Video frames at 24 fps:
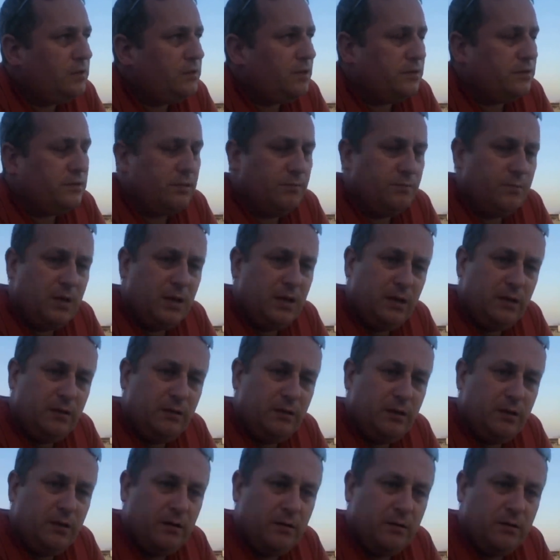doesn't mean
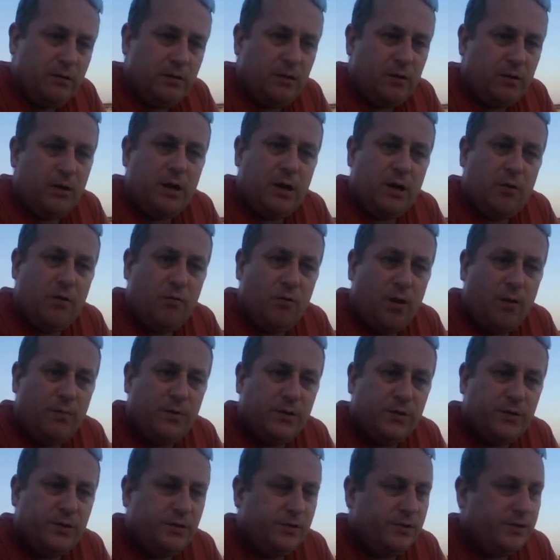that they're going to get robbed
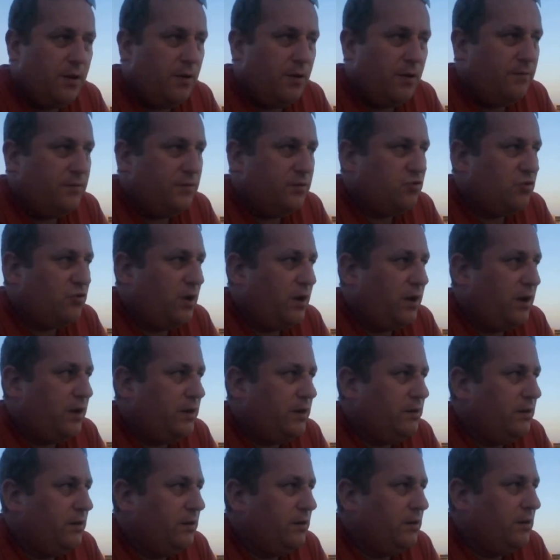as soon as they get off the
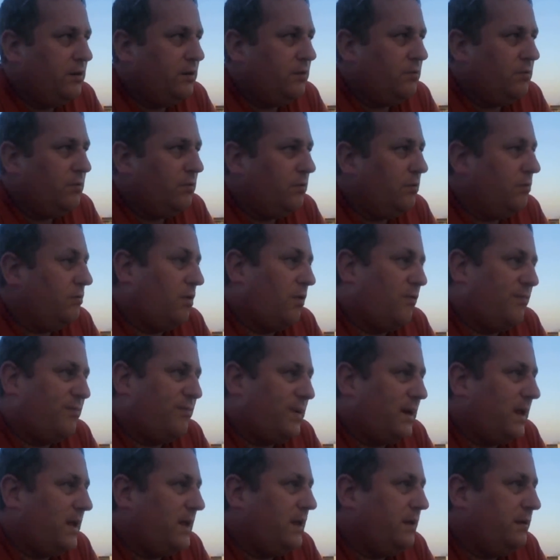train or off
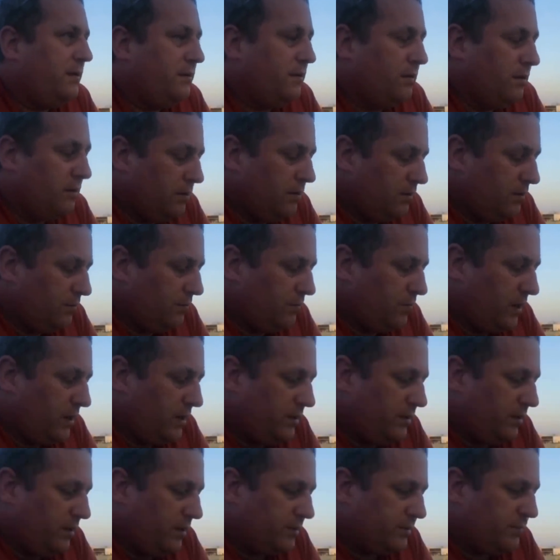plane, but
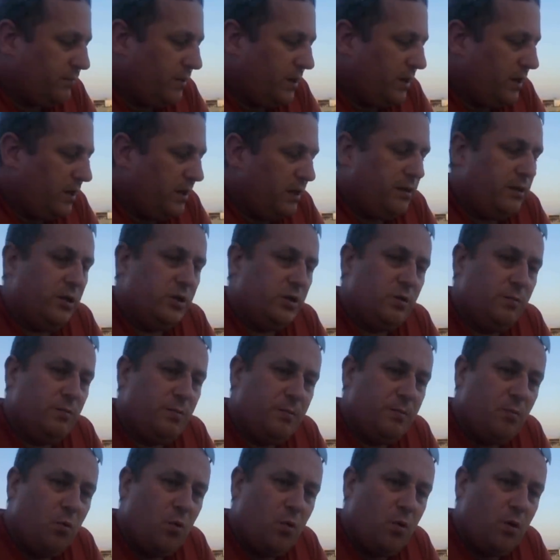it does mean they should
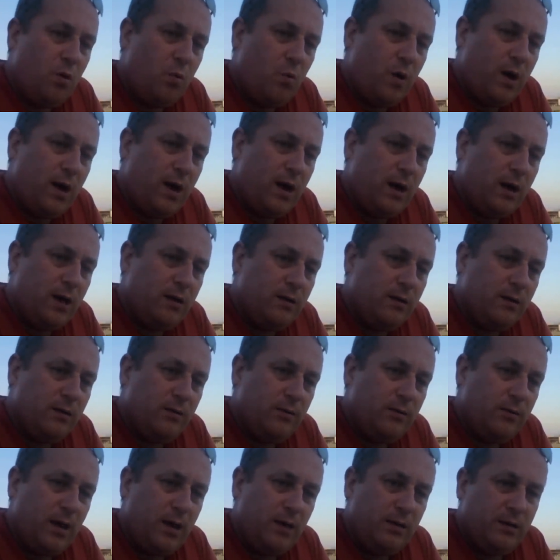be more aware
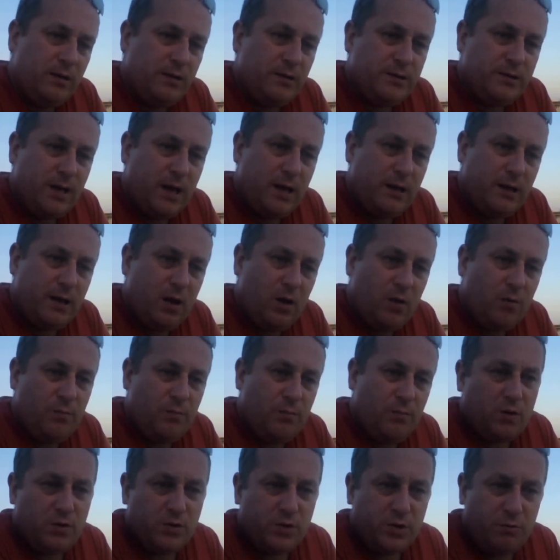that they stand out
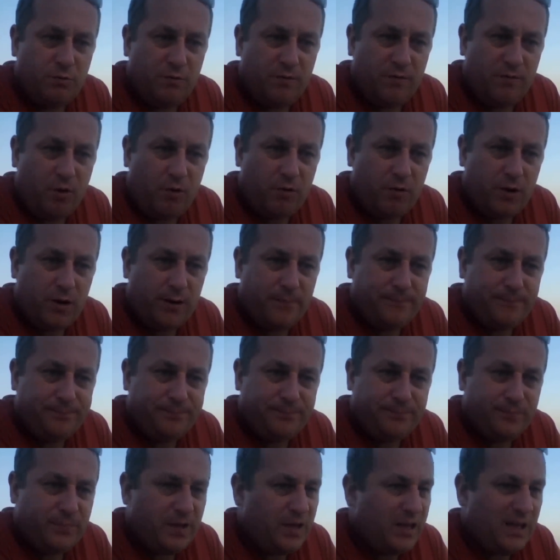because they're a foreigner,
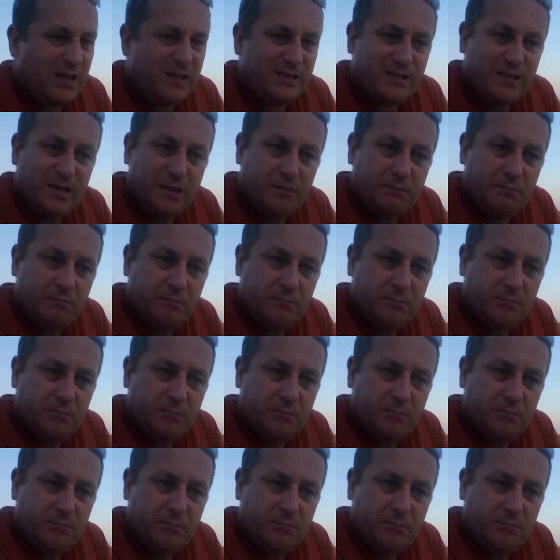and that's it.